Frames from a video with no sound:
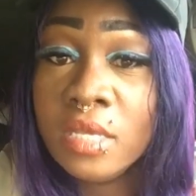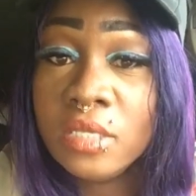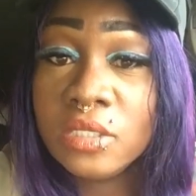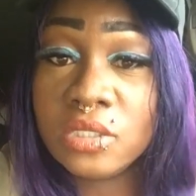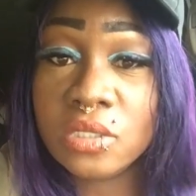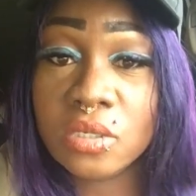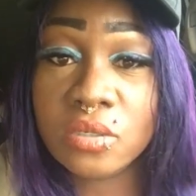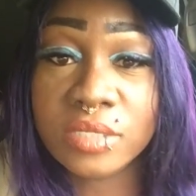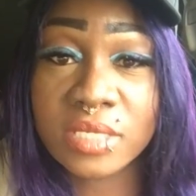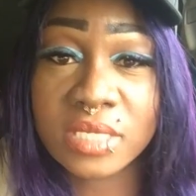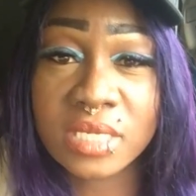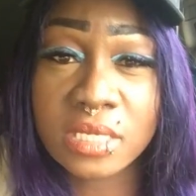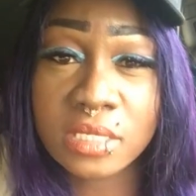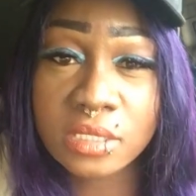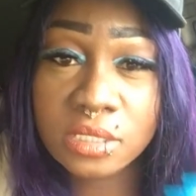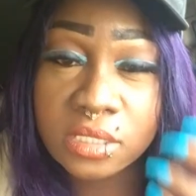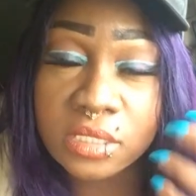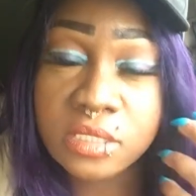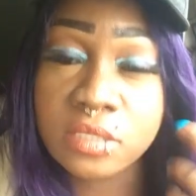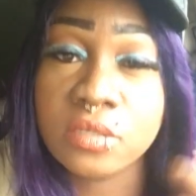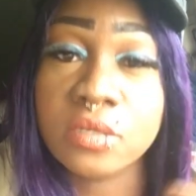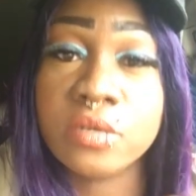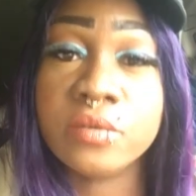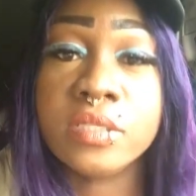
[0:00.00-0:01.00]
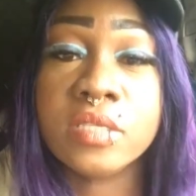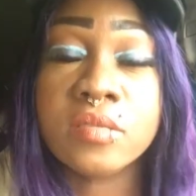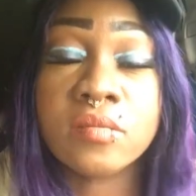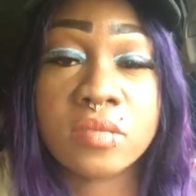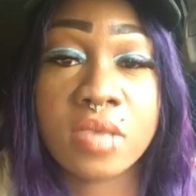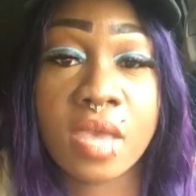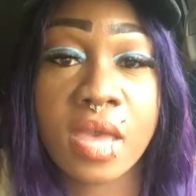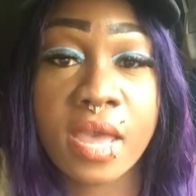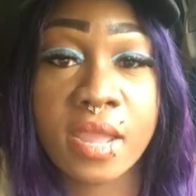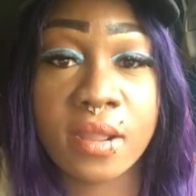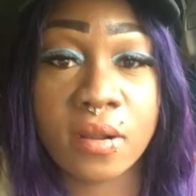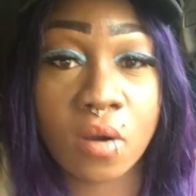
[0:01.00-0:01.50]
So, you know, this
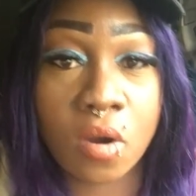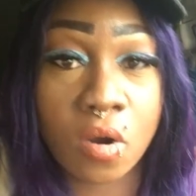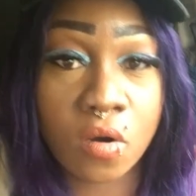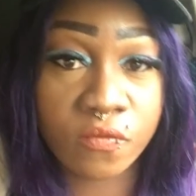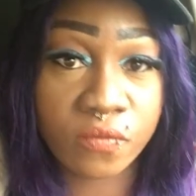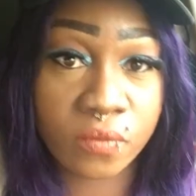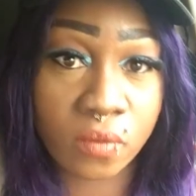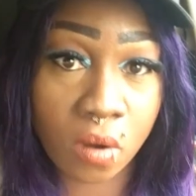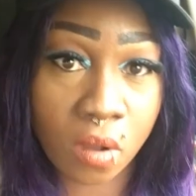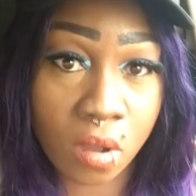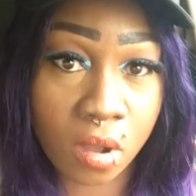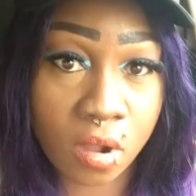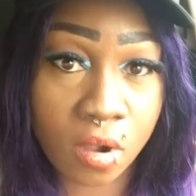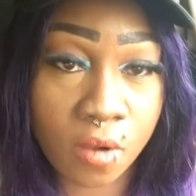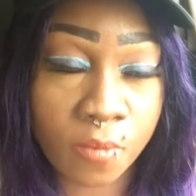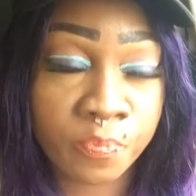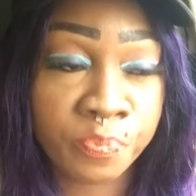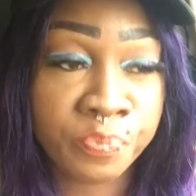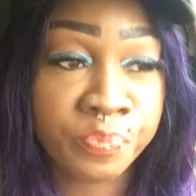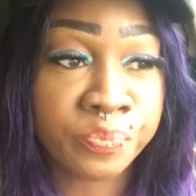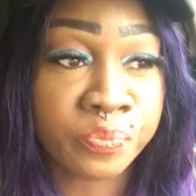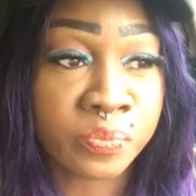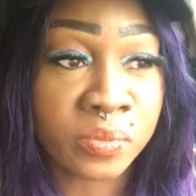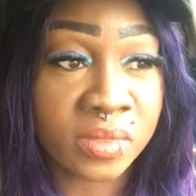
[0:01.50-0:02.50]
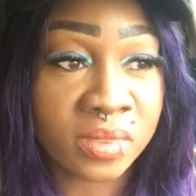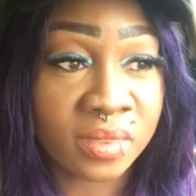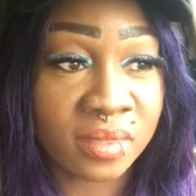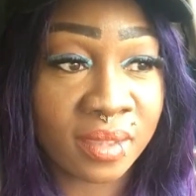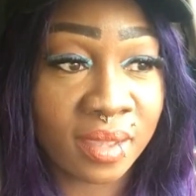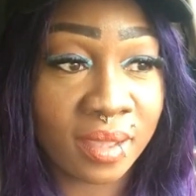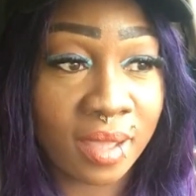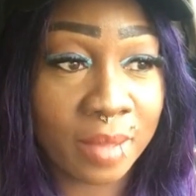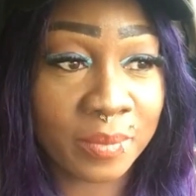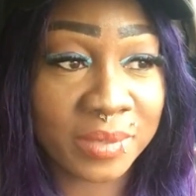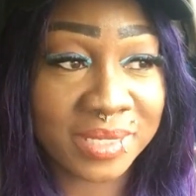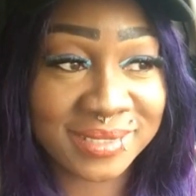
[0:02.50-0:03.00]
guy overall,
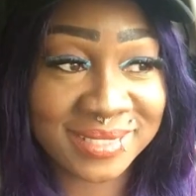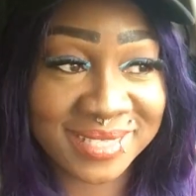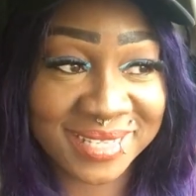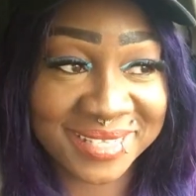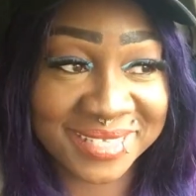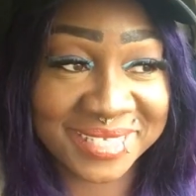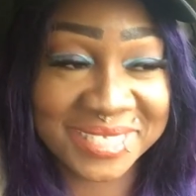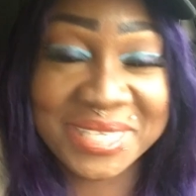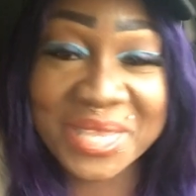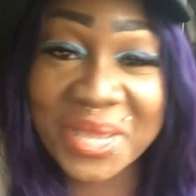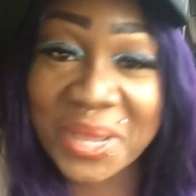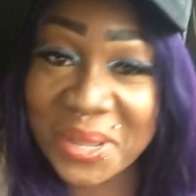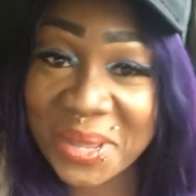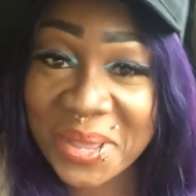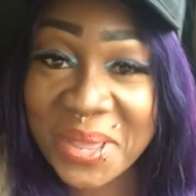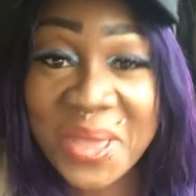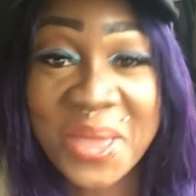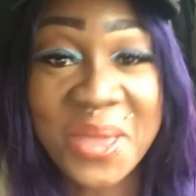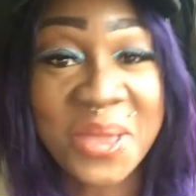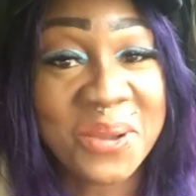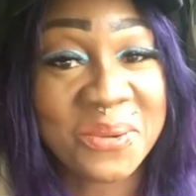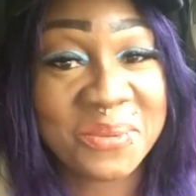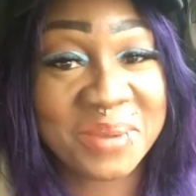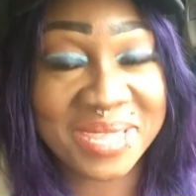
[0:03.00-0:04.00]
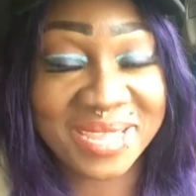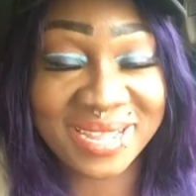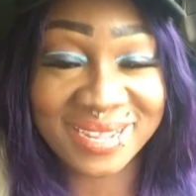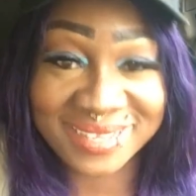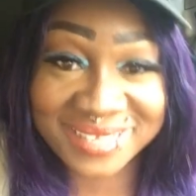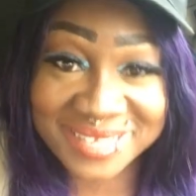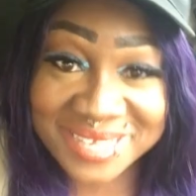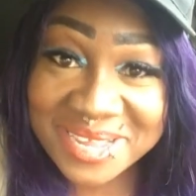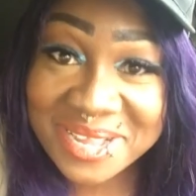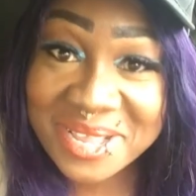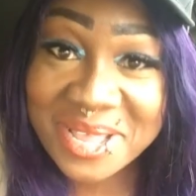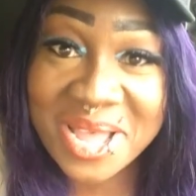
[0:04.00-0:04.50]
I'm going to say this, we
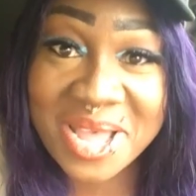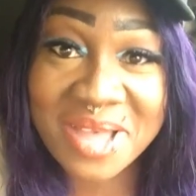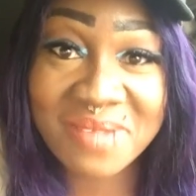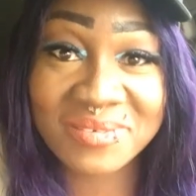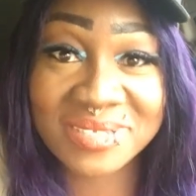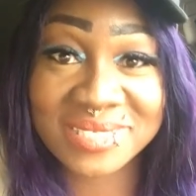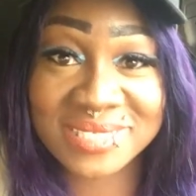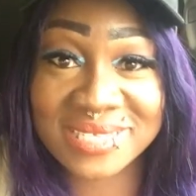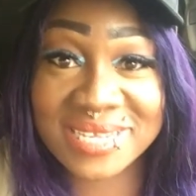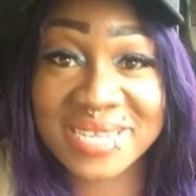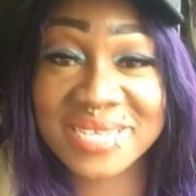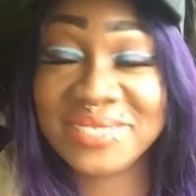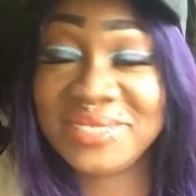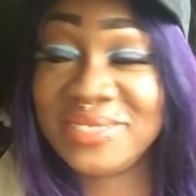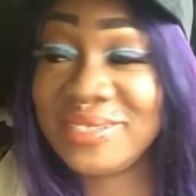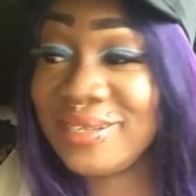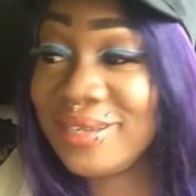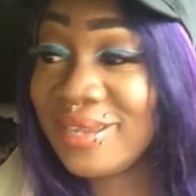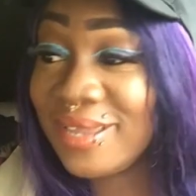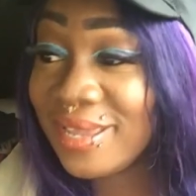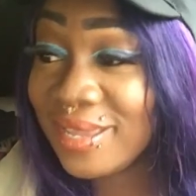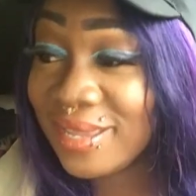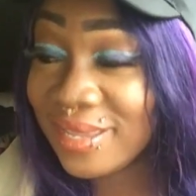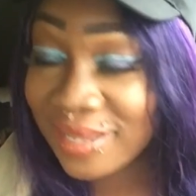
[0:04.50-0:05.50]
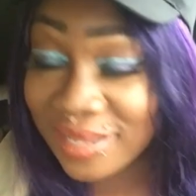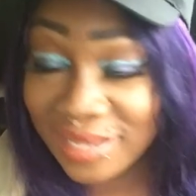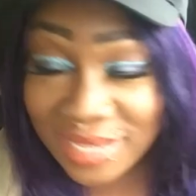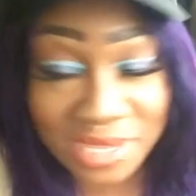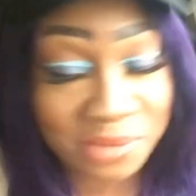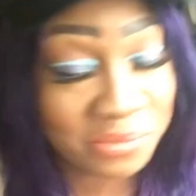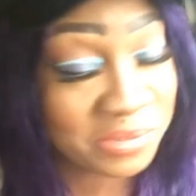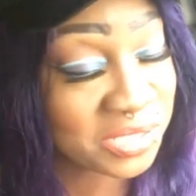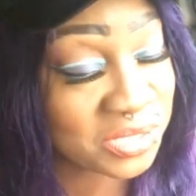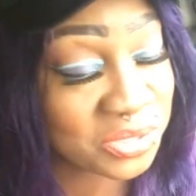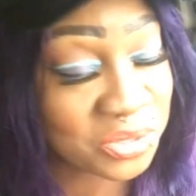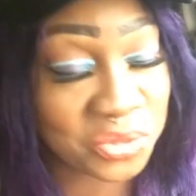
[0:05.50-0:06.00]
had good conversation.
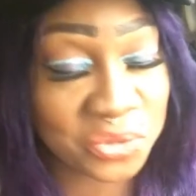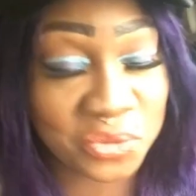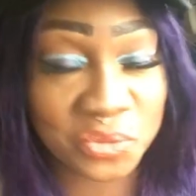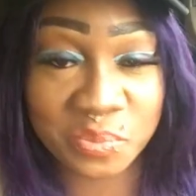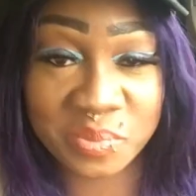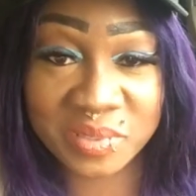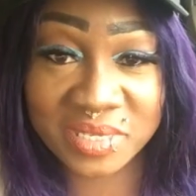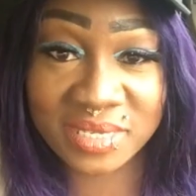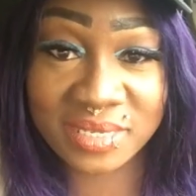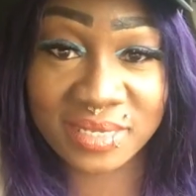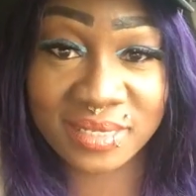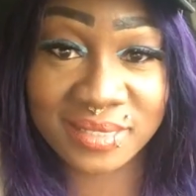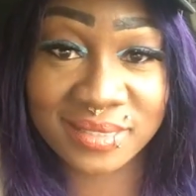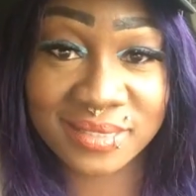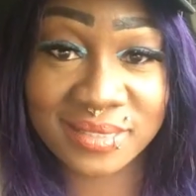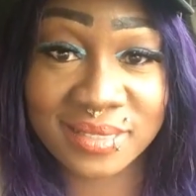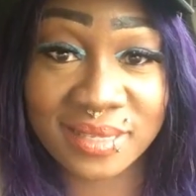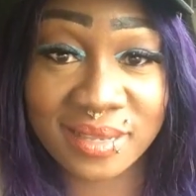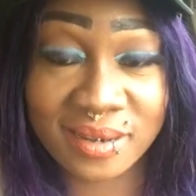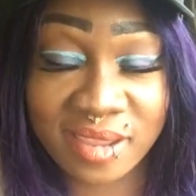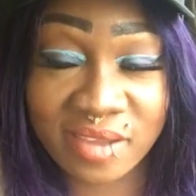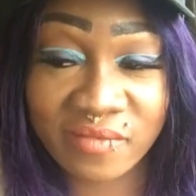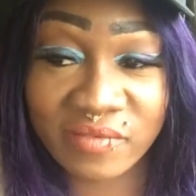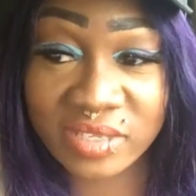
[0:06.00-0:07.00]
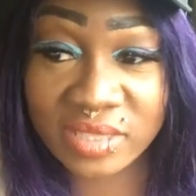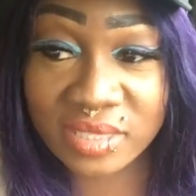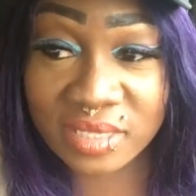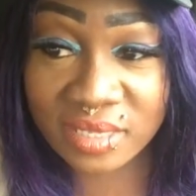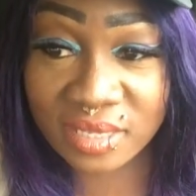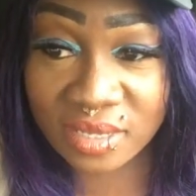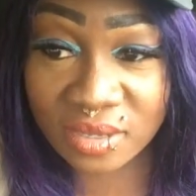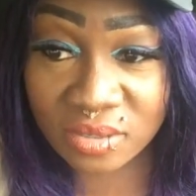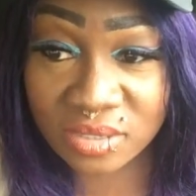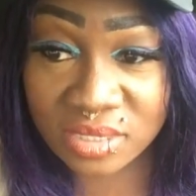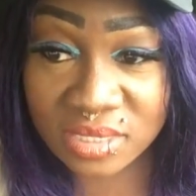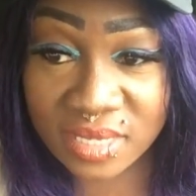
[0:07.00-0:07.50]
He was cool beans and
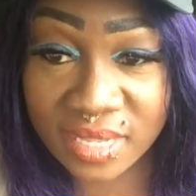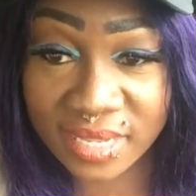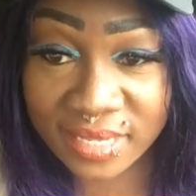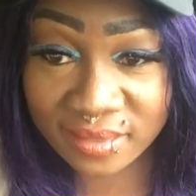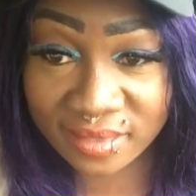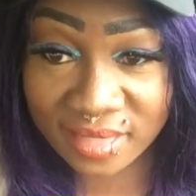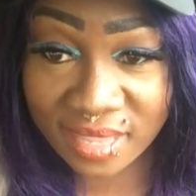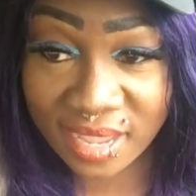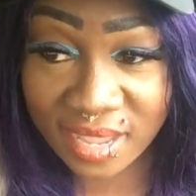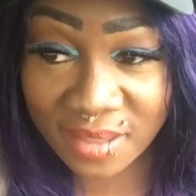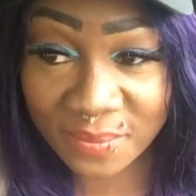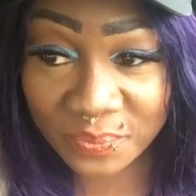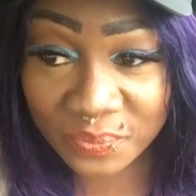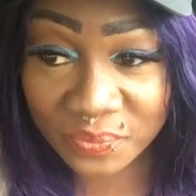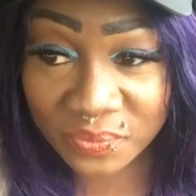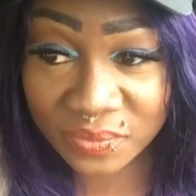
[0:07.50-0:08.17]
everything else like that.